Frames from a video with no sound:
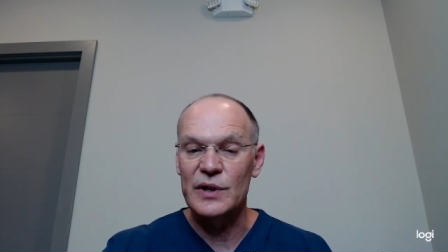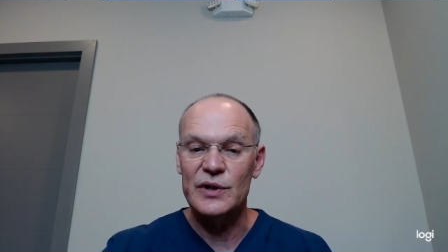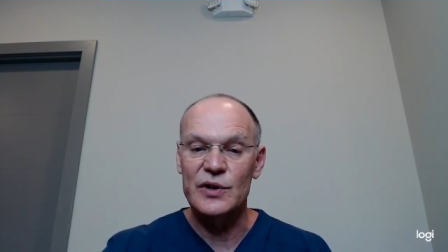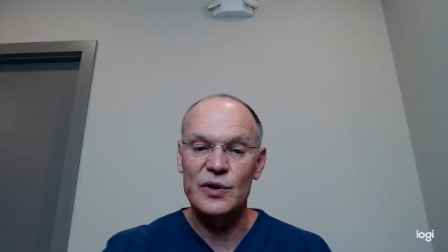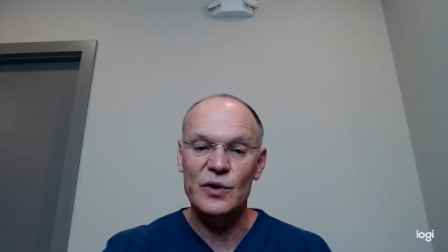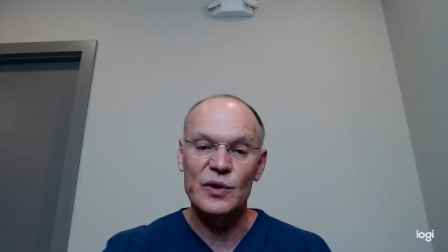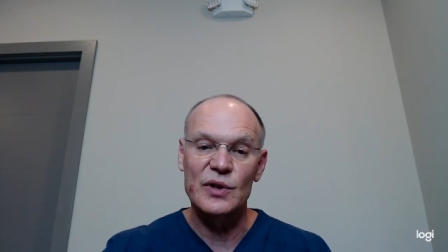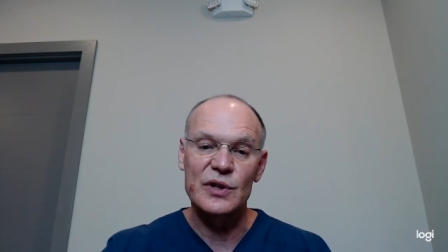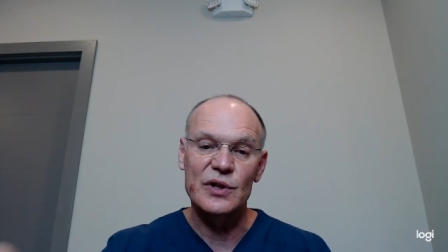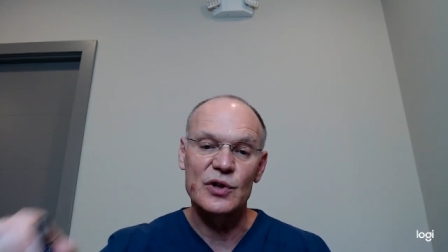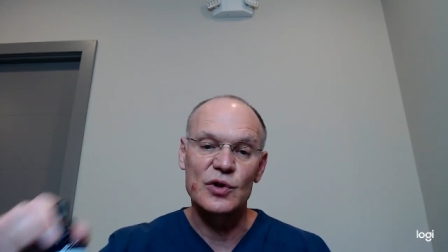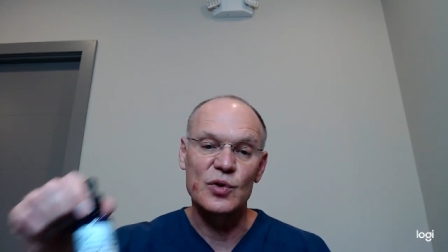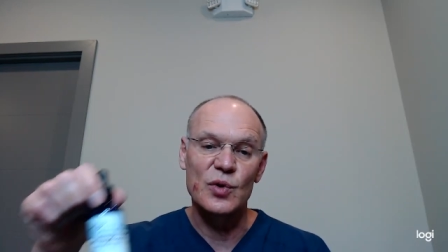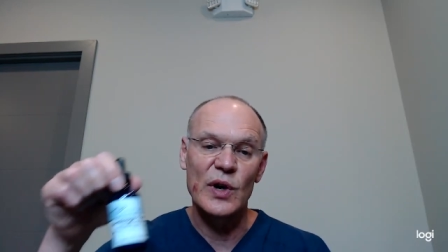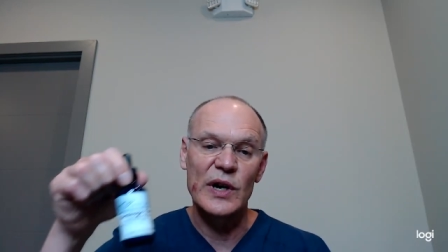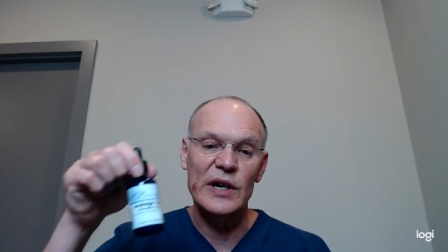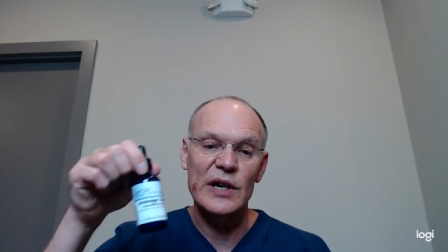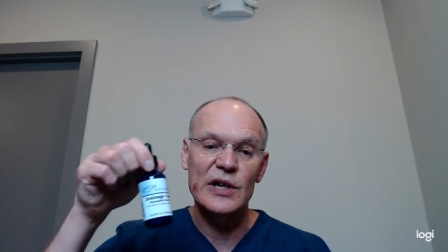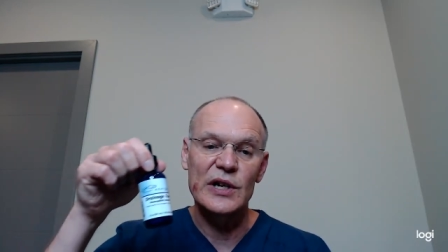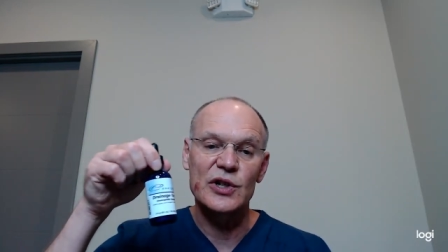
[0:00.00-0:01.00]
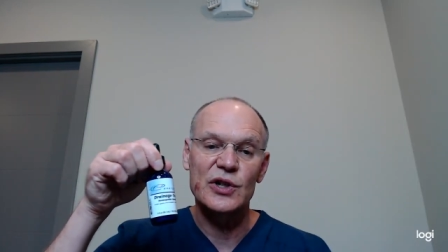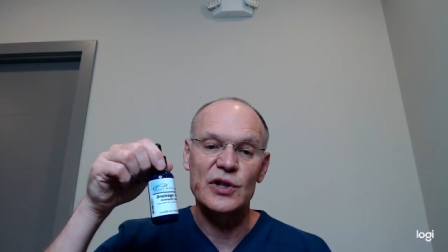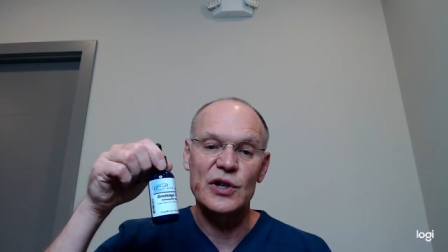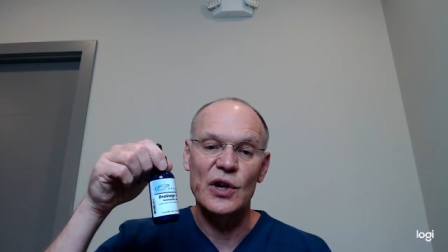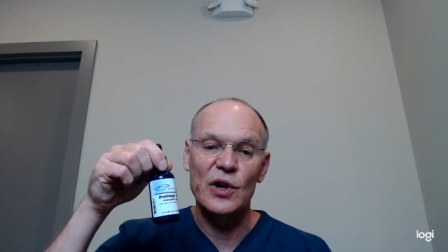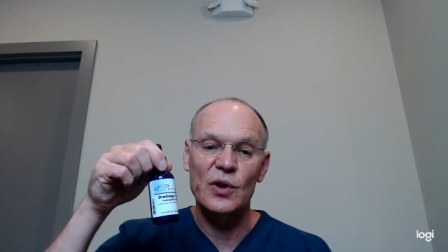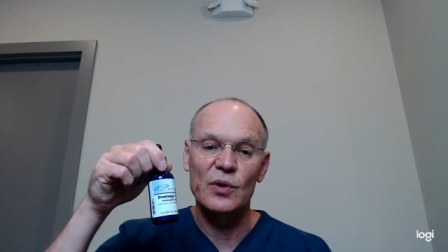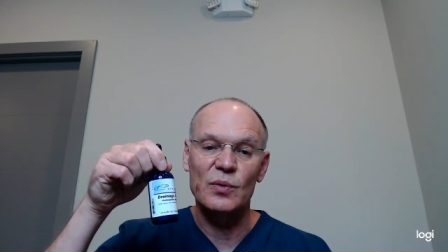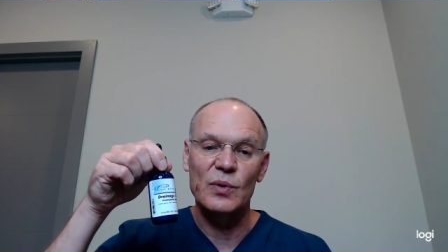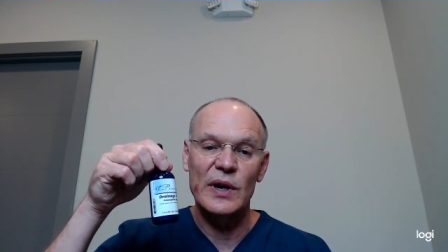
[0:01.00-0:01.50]
So this drainage
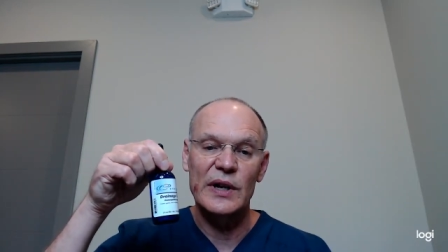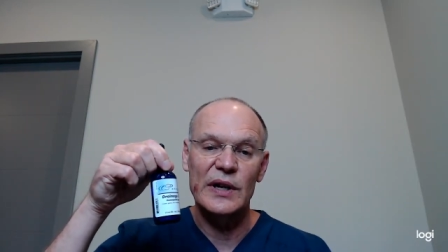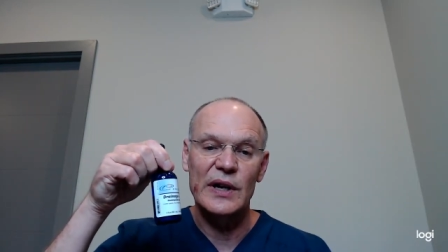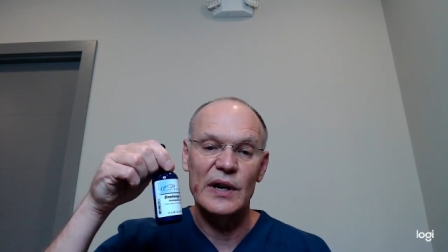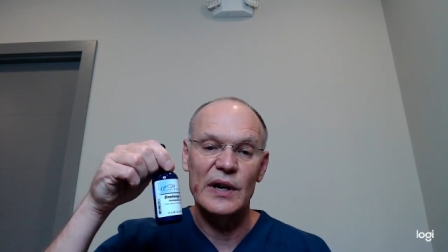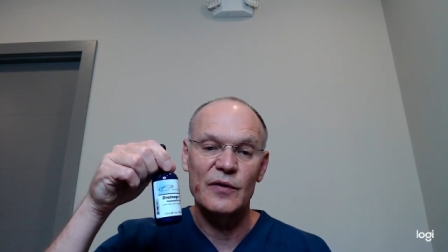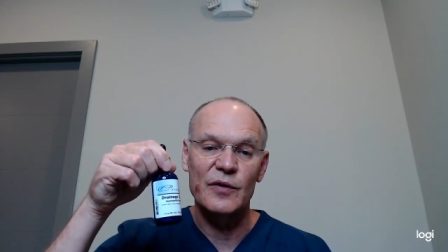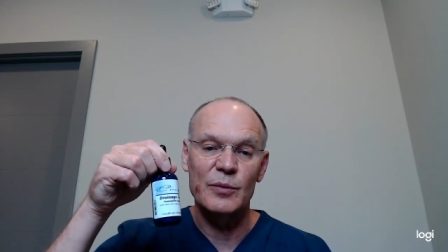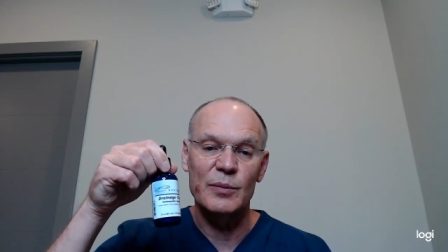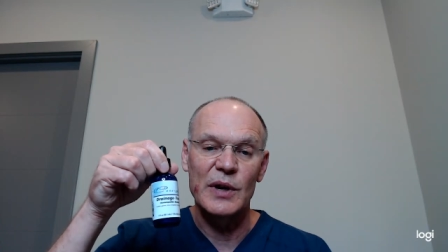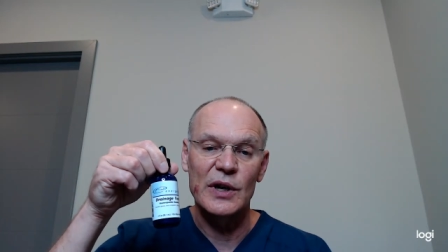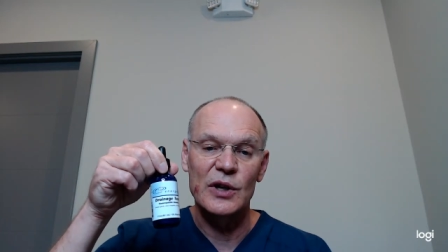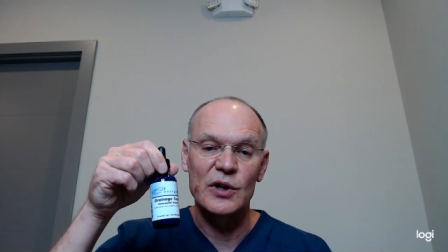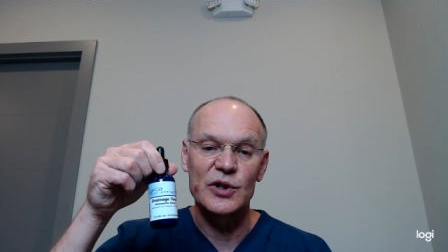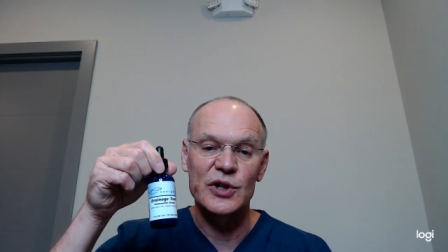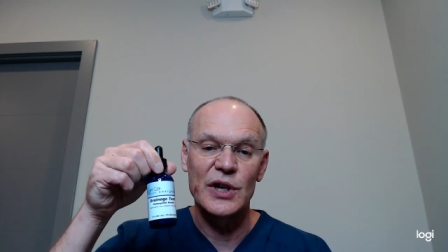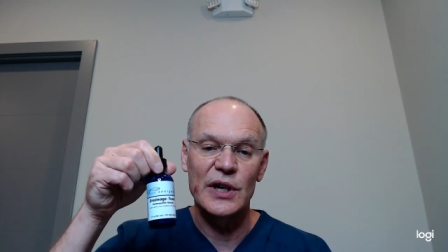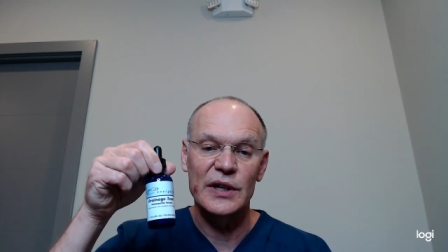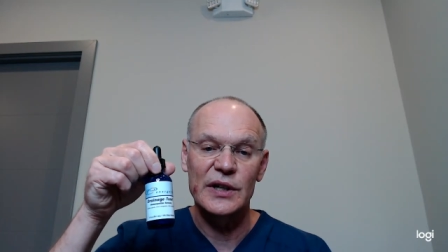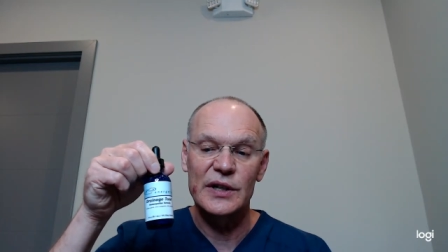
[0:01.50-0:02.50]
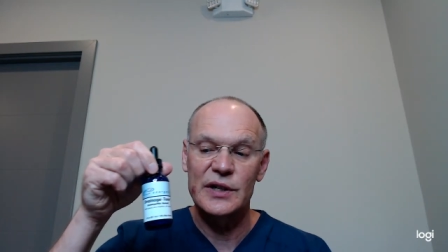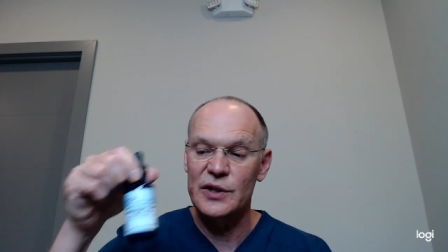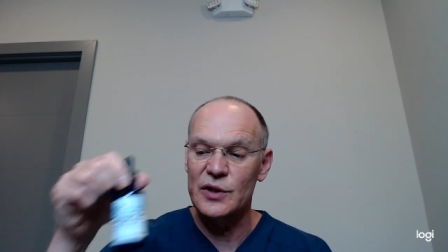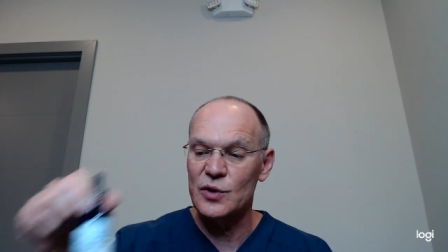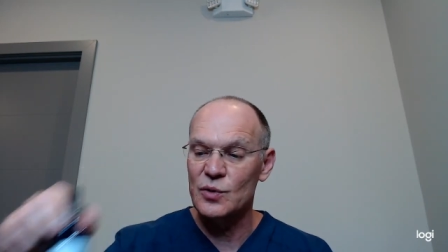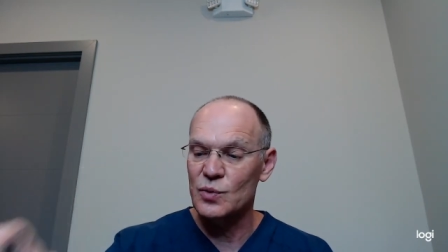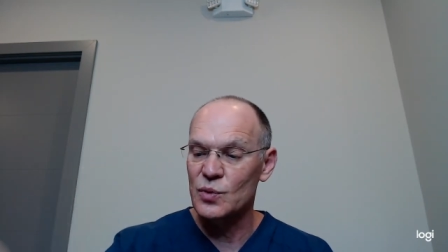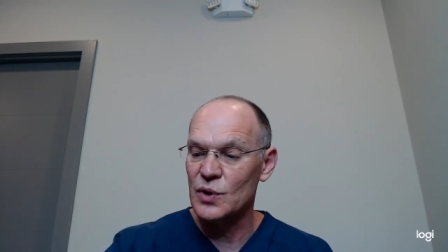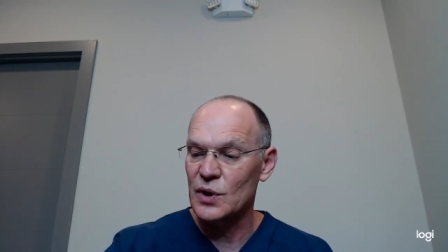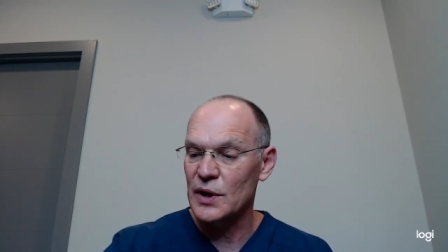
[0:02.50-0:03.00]
tone right now from Energetics is
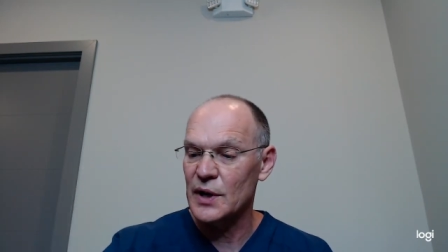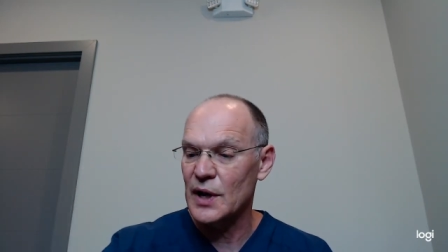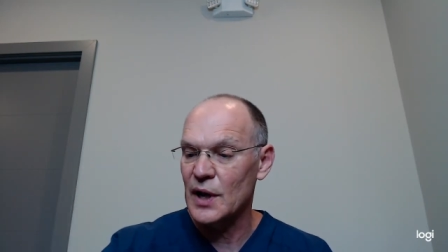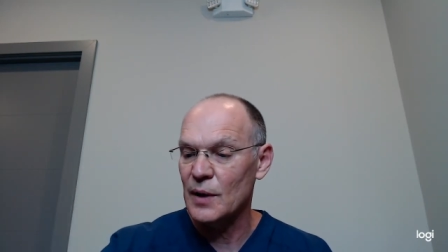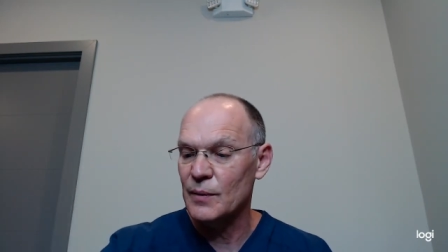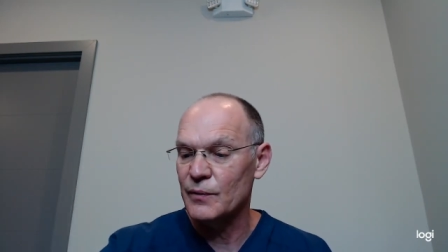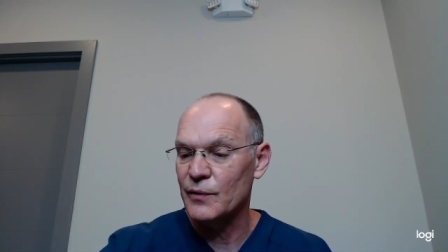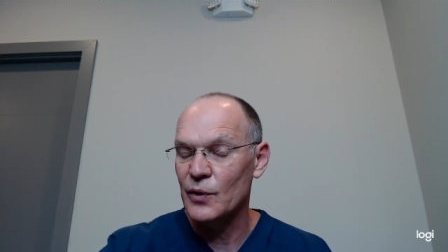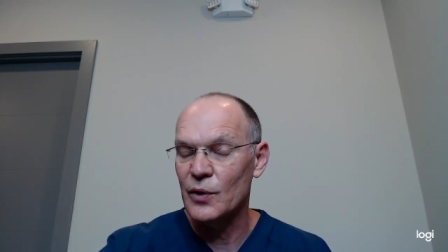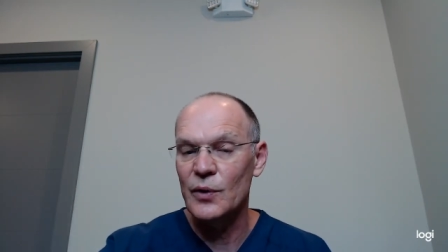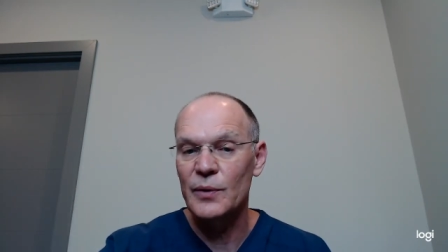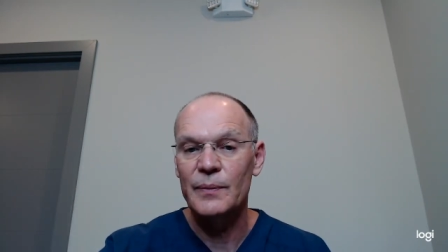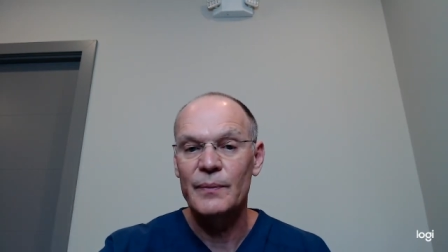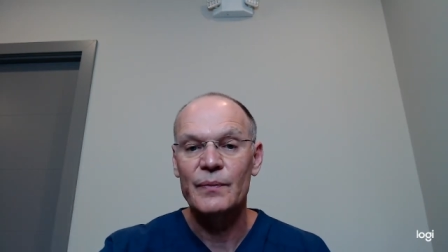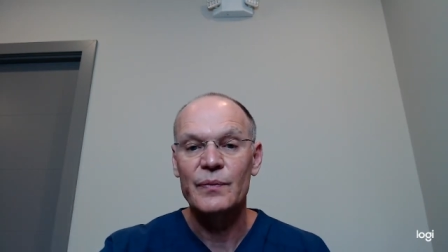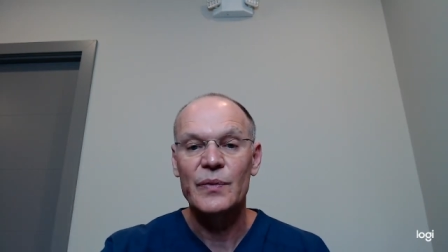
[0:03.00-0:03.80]
really helpful